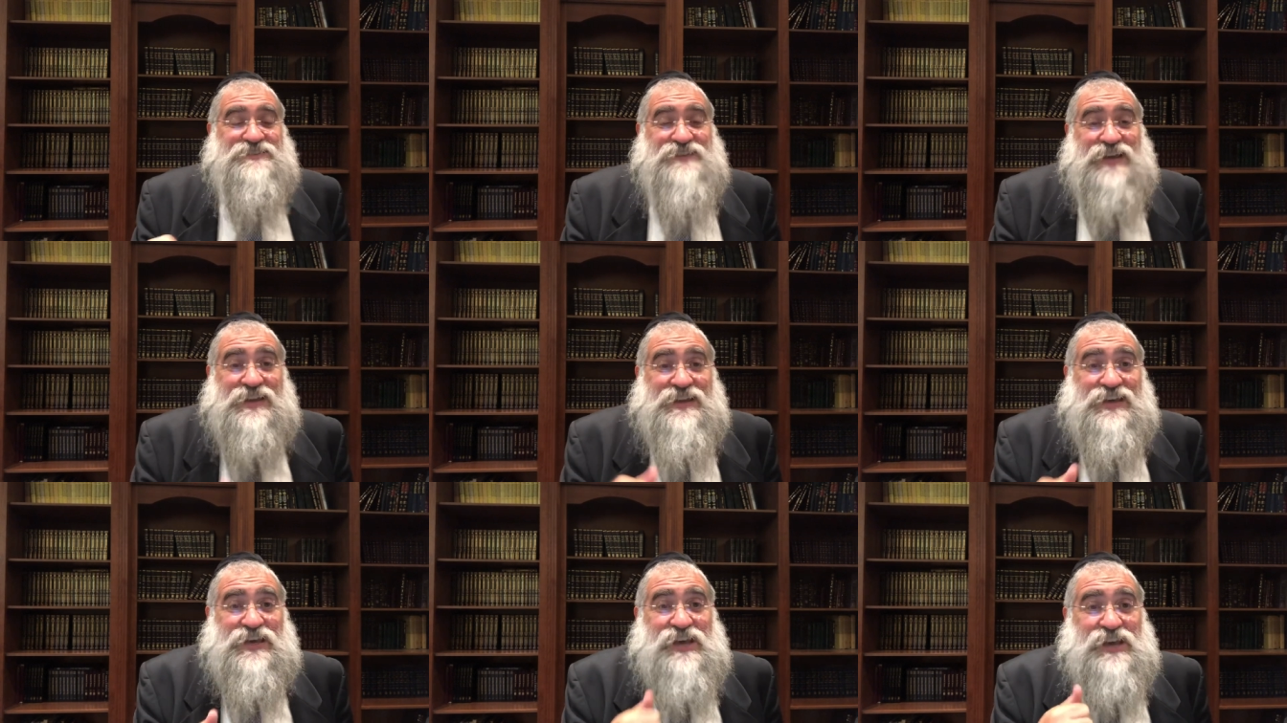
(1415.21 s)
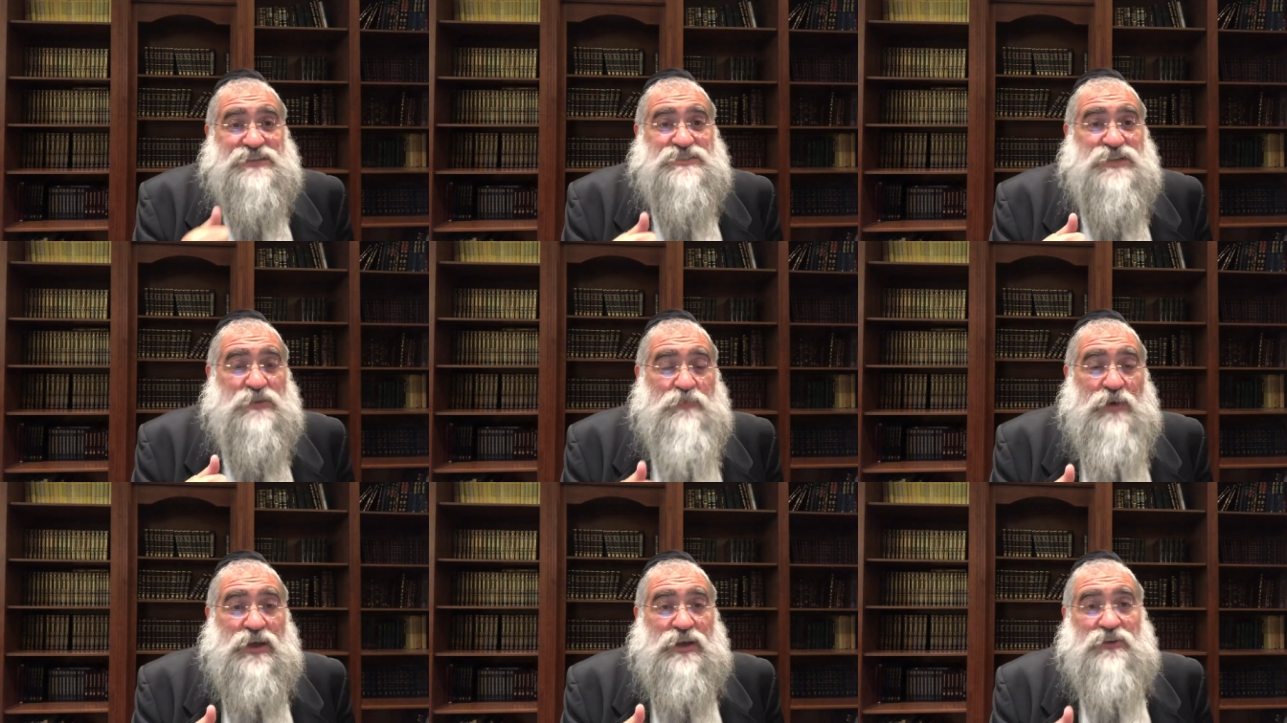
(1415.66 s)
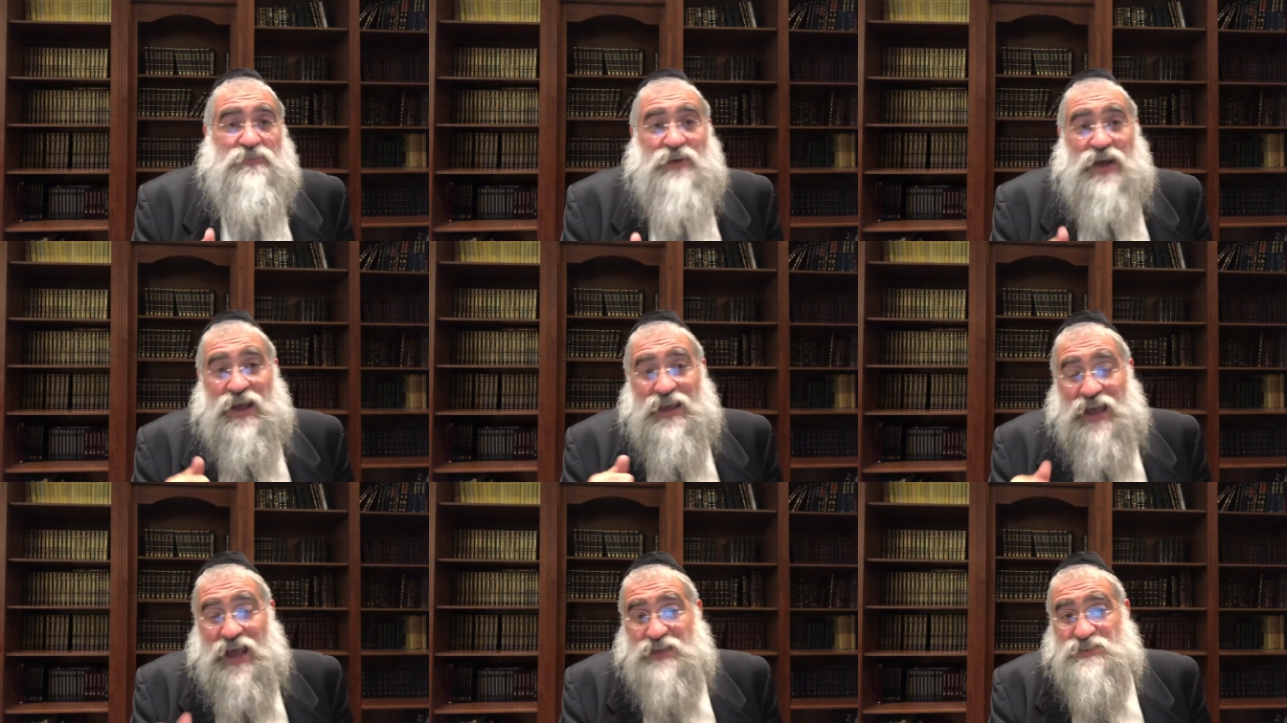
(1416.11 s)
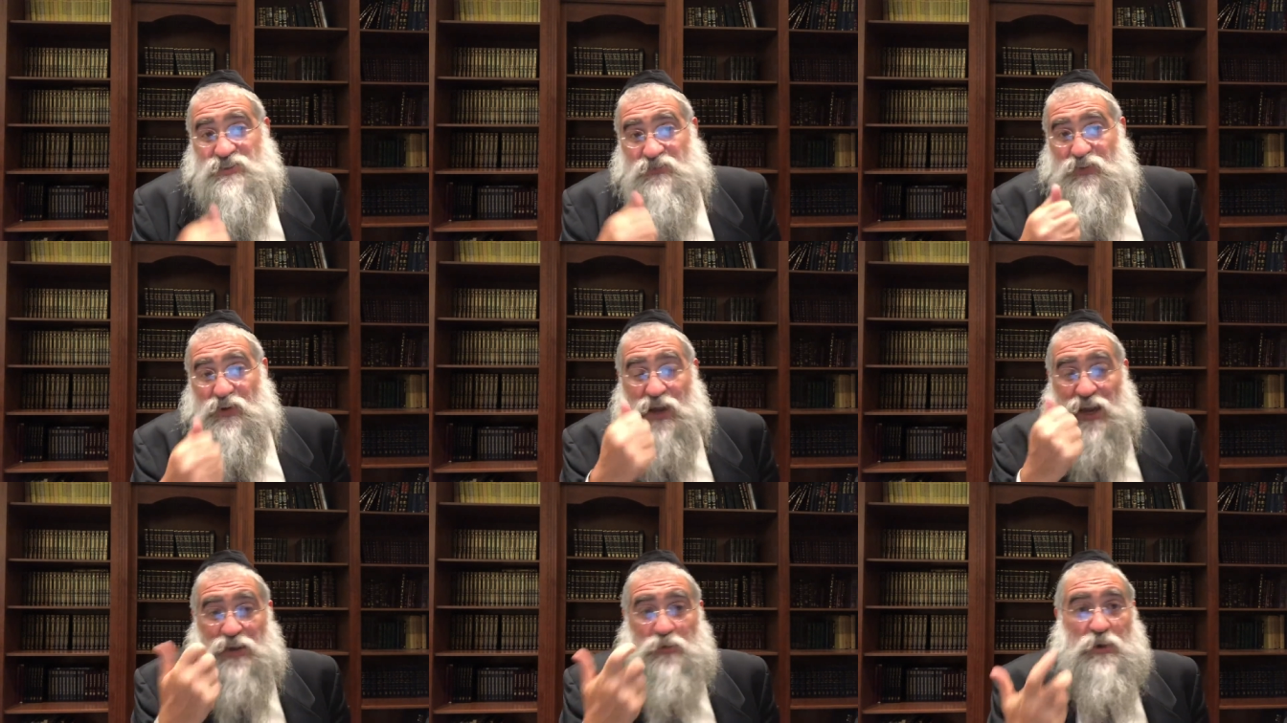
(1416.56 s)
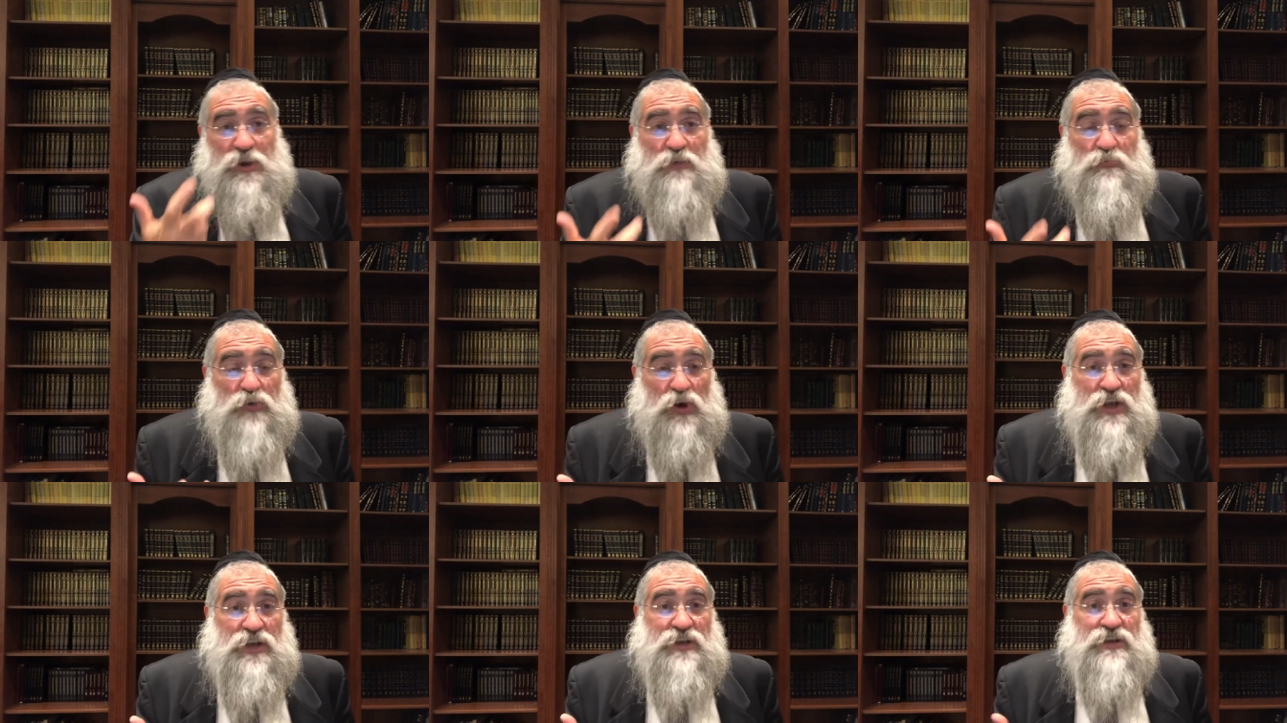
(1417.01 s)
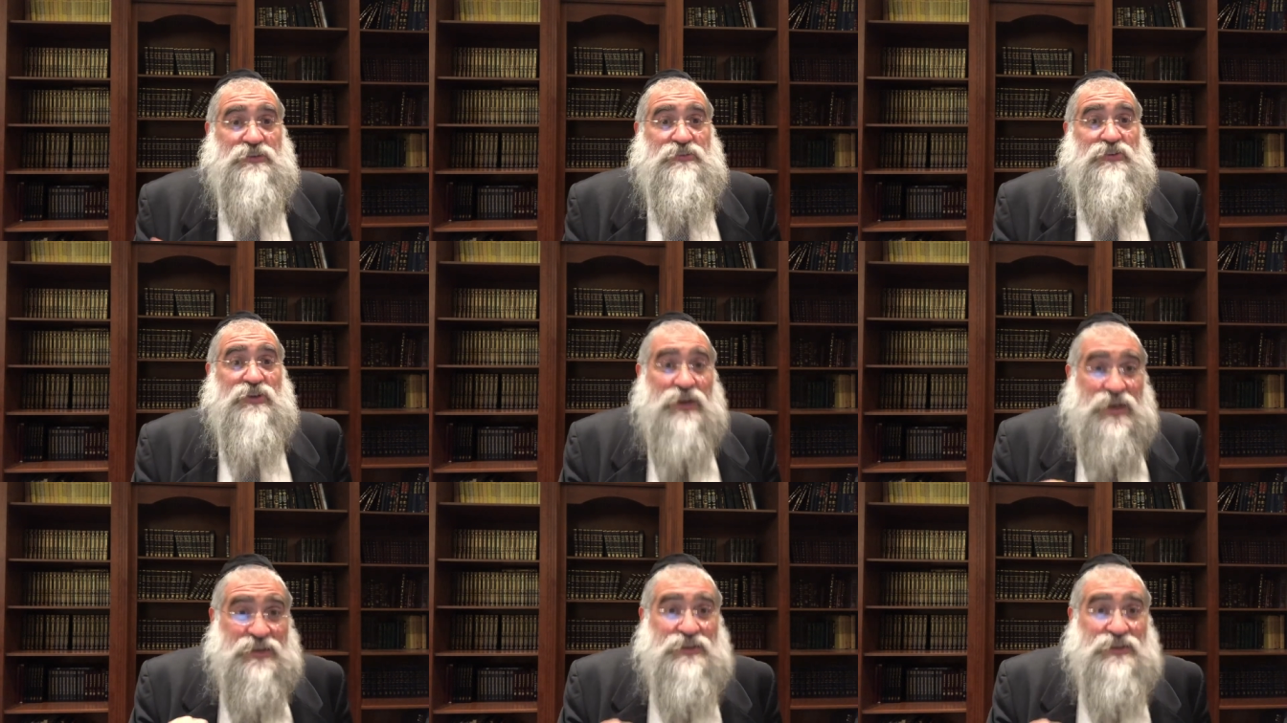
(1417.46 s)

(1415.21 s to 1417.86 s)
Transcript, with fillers: not like he has to make a vow, he has to figure out a way to break it.